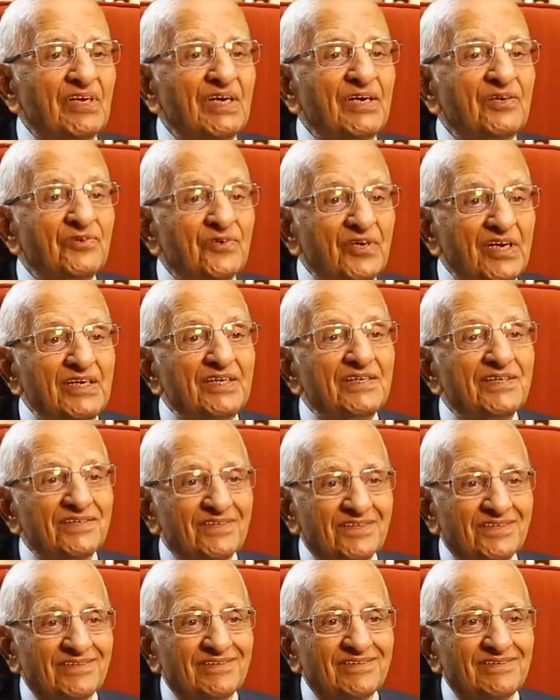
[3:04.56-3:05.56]
several
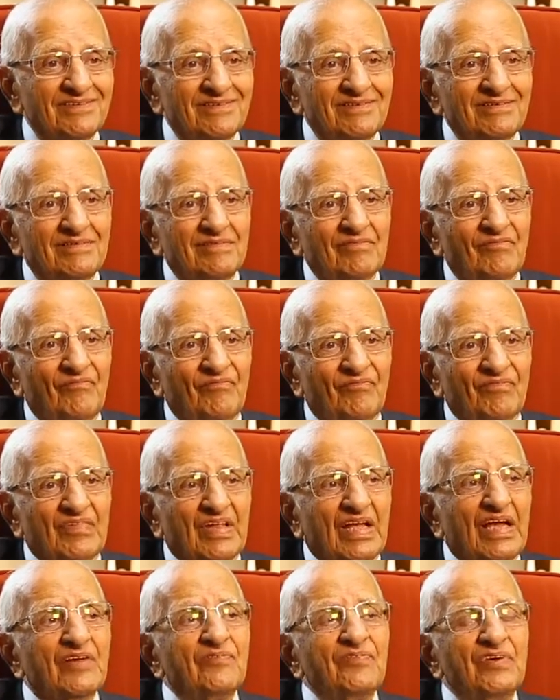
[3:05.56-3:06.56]
trainers
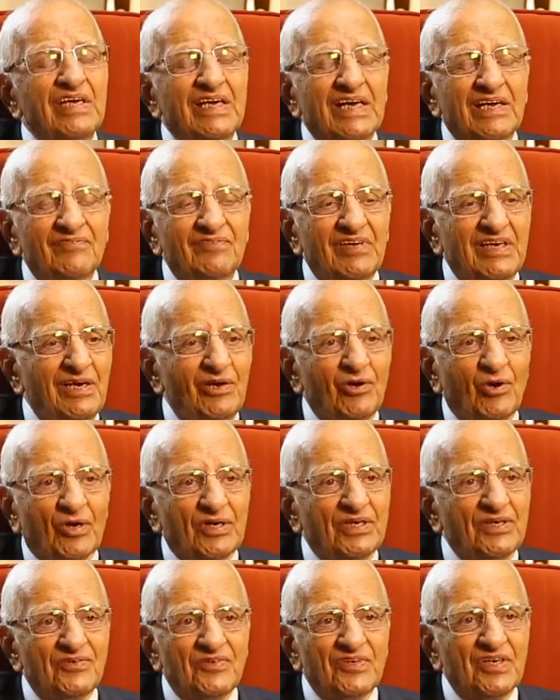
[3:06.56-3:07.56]
and we get
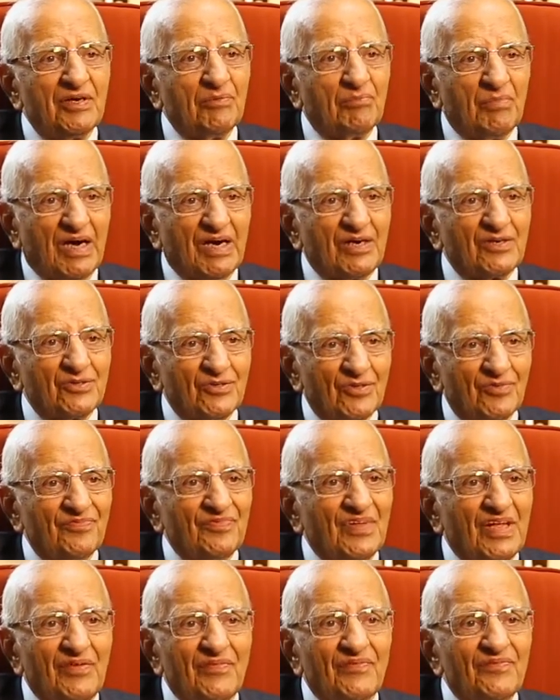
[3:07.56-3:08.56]
very laudatory
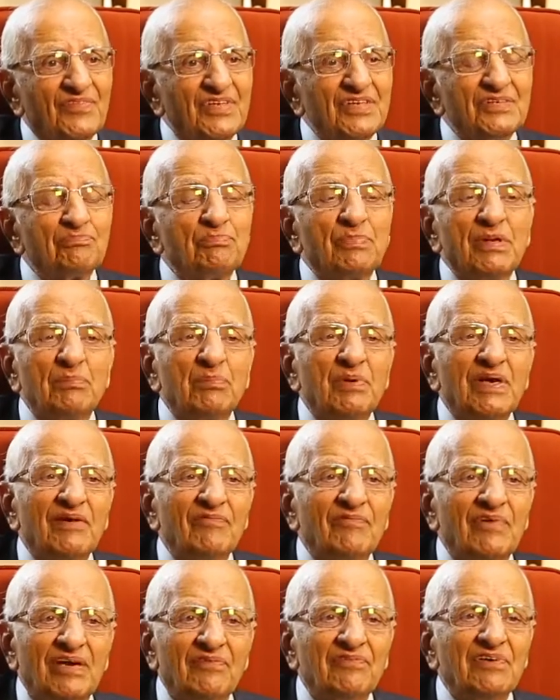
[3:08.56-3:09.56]
remarks of these
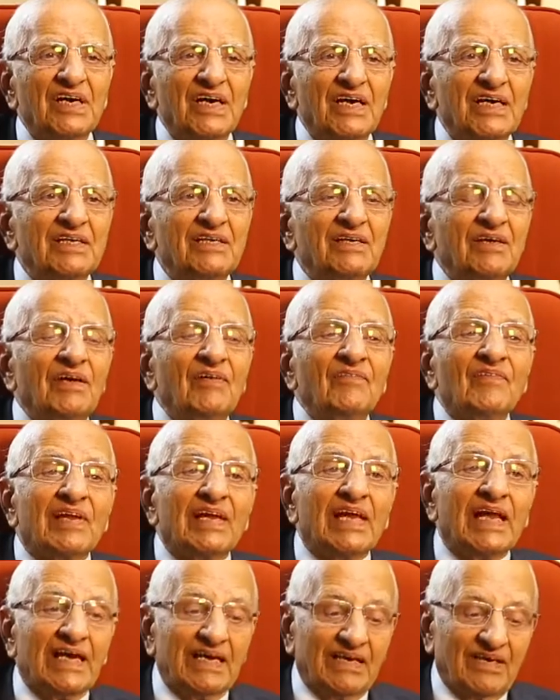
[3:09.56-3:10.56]
People have never had
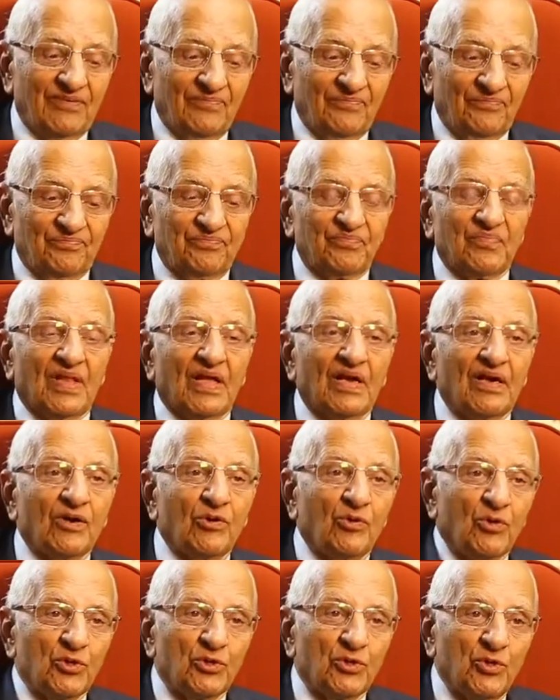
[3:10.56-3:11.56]
like
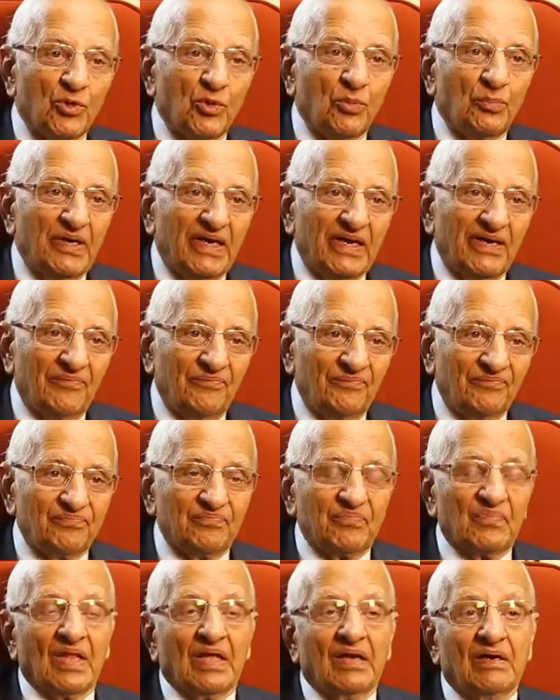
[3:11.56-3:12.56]
good grooming,
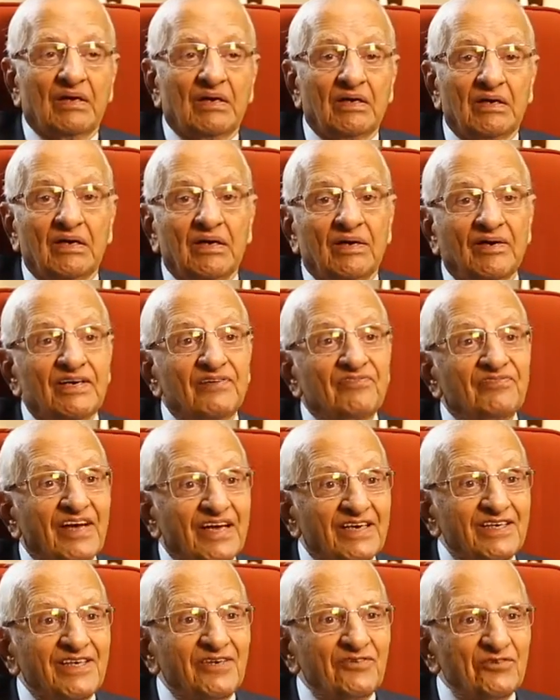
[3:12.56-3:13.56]
uh,
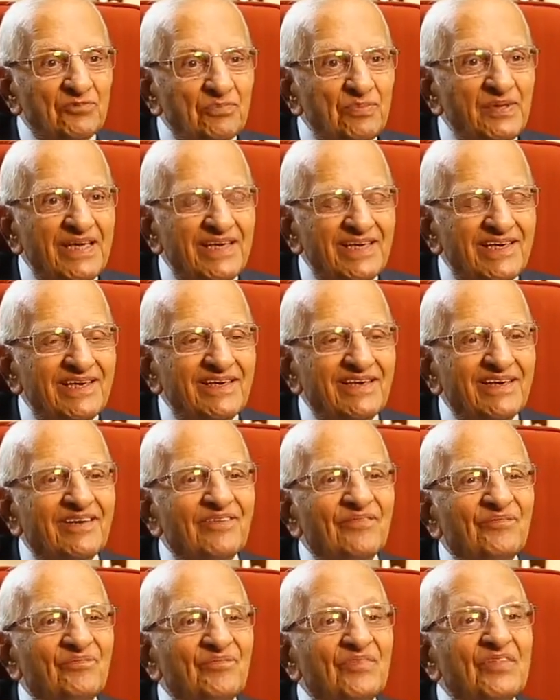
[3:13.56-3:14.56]
effective
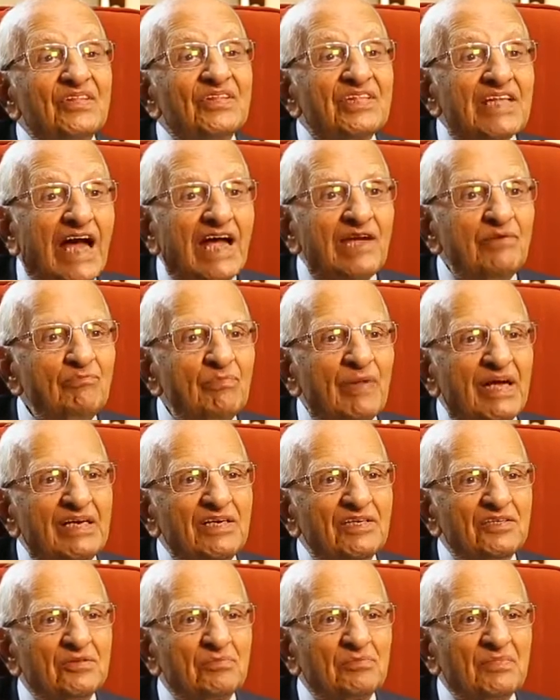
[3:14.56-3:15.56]
speaking,
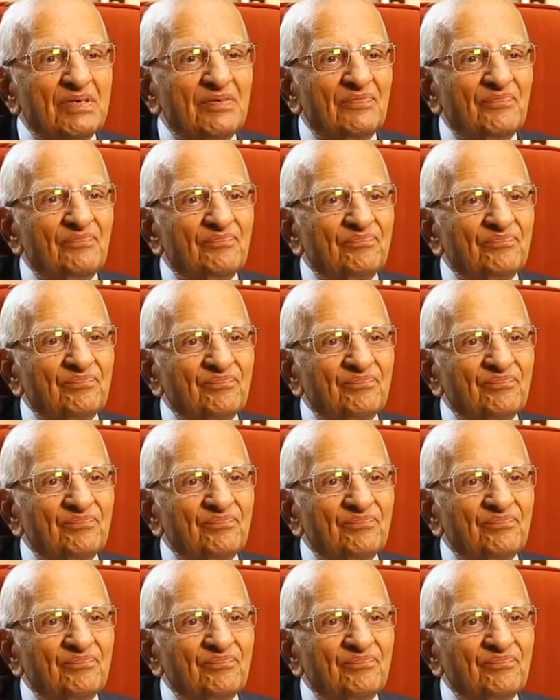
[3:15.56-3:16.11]
time management